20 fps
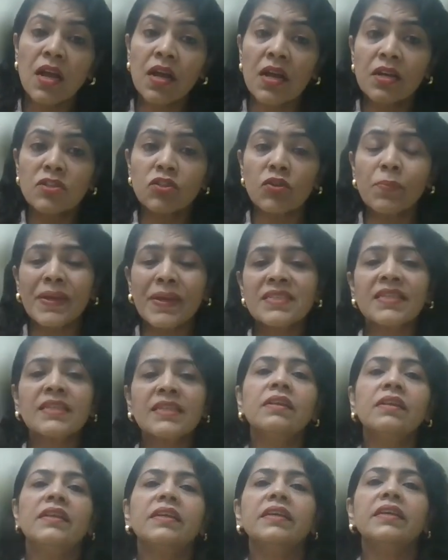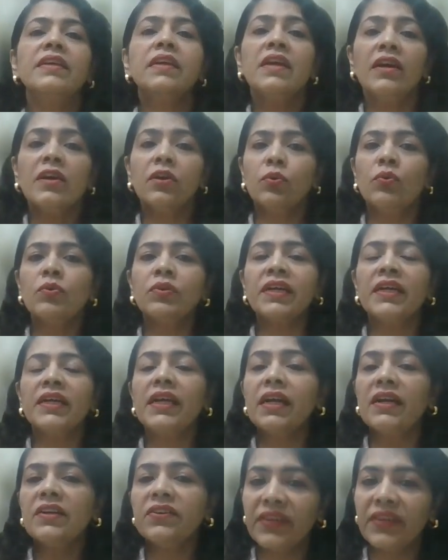So basically, root
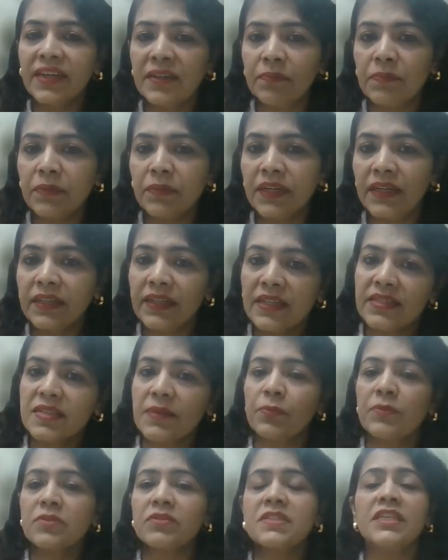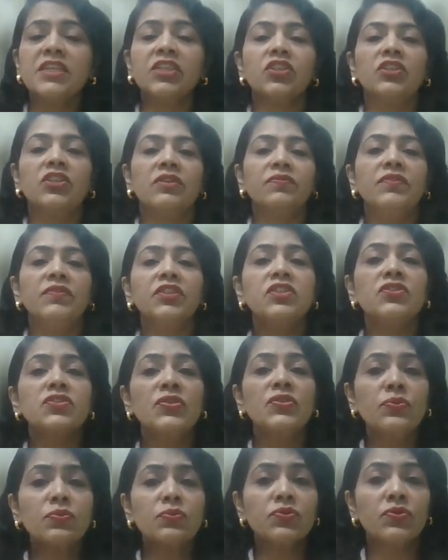canal treatment is a procedure which is
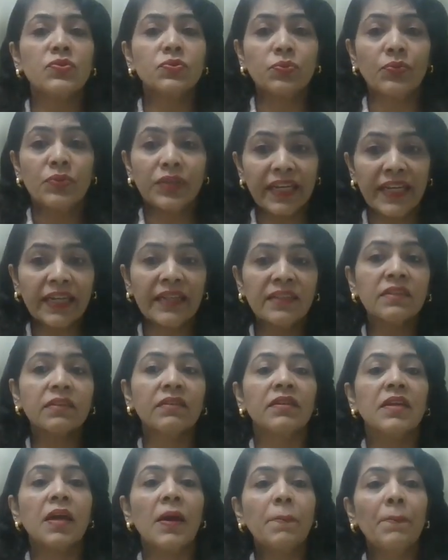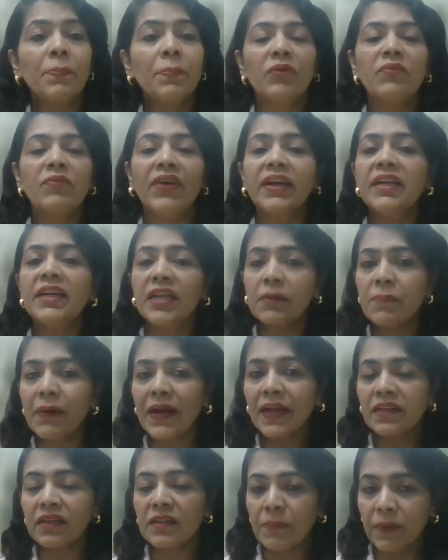used to either prevent
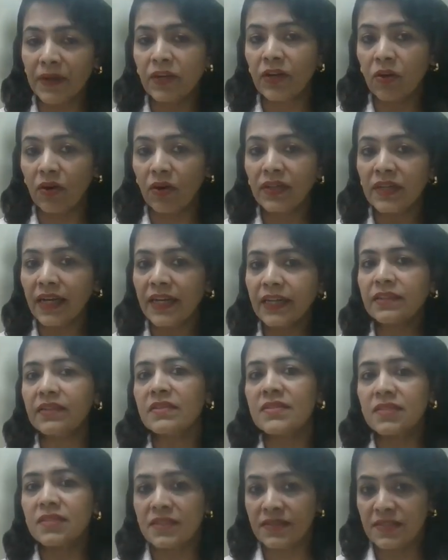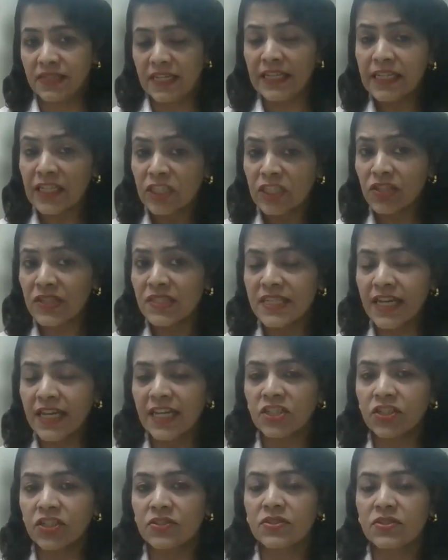apical periodontitis in its initial
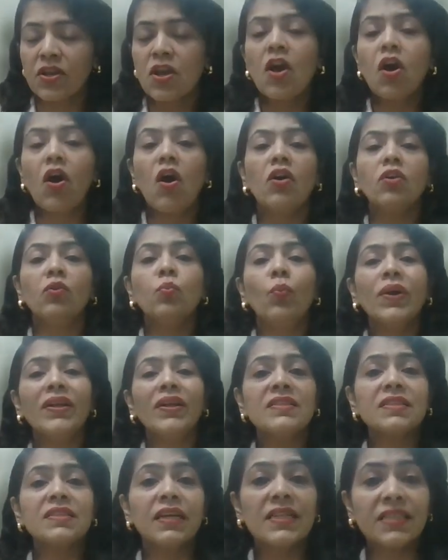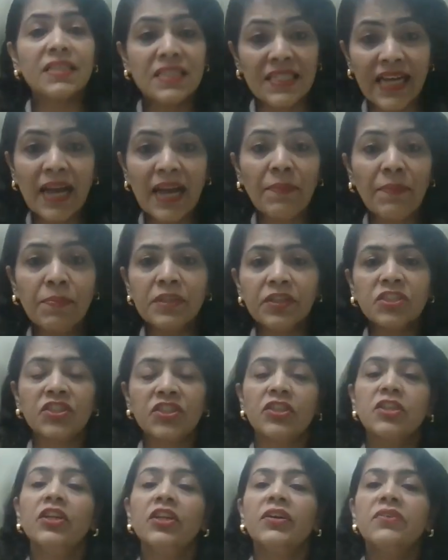stages, or once
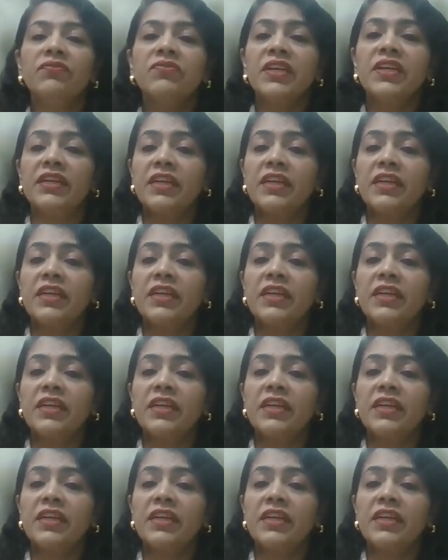established, we